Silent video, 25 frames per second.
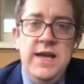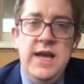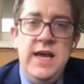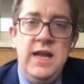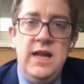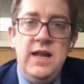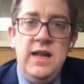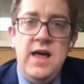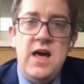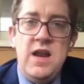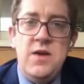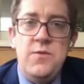In
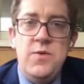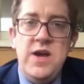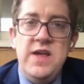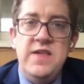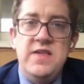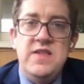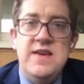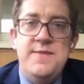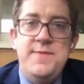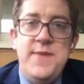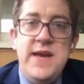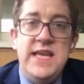a lot of ways,
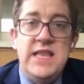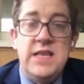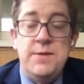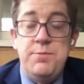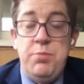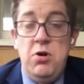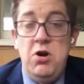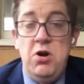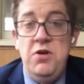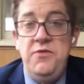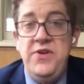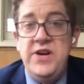they make the
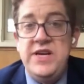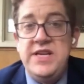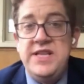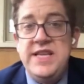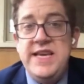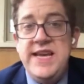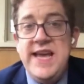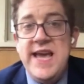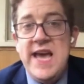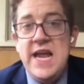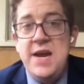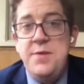perfect
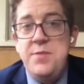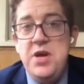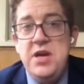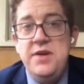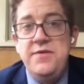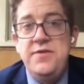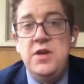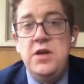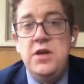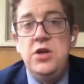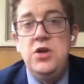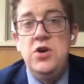the enemy
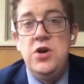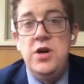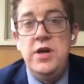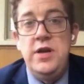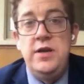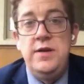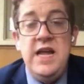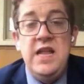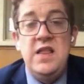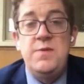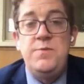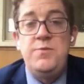of the good.
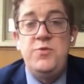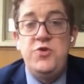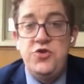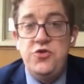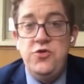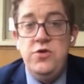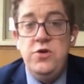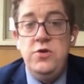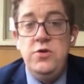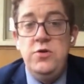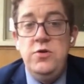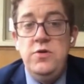It's
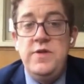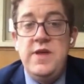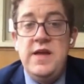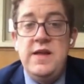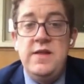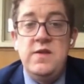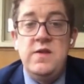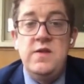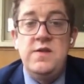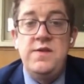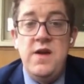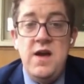true
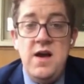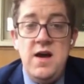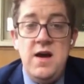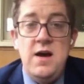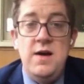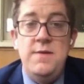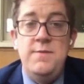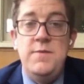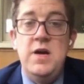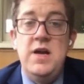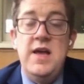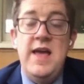that
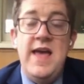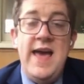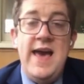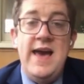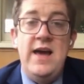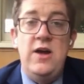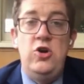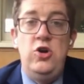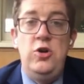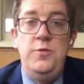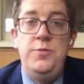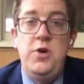some
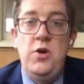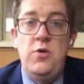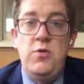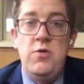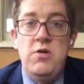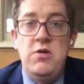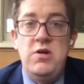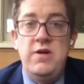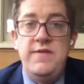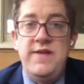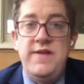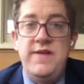at-home
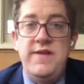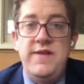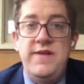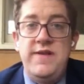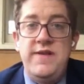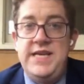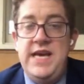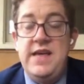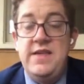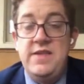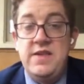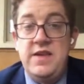
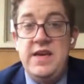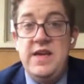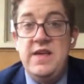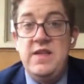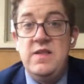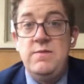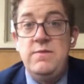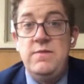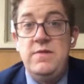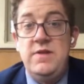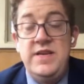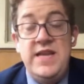coronavirus
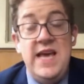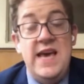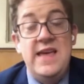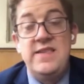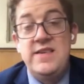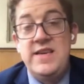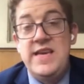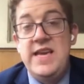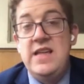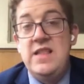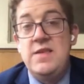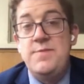
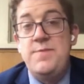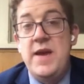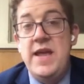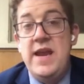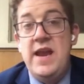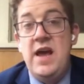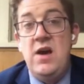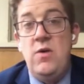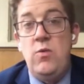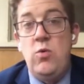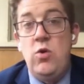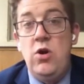test kits may
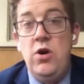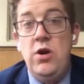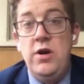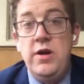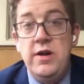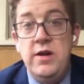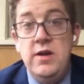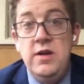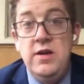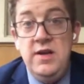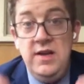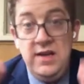not
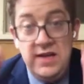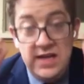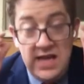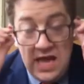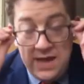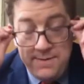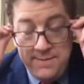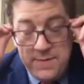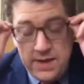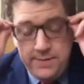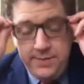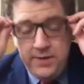work,
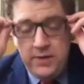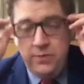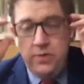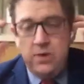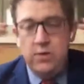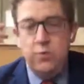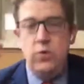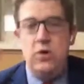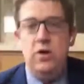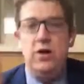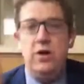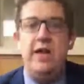and maybe we
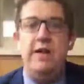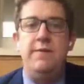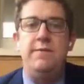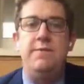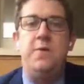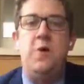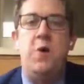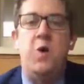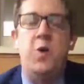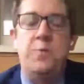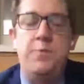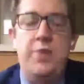will get
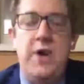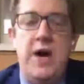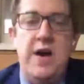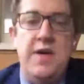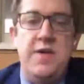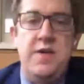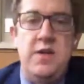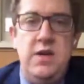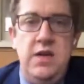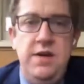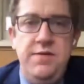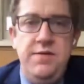false
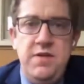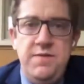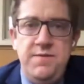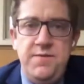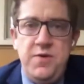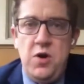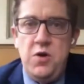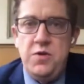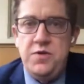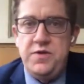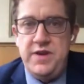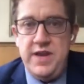positives and
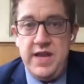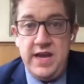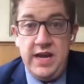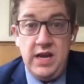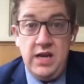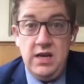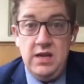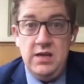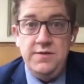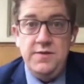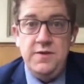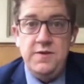false
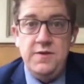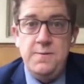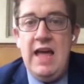negatives.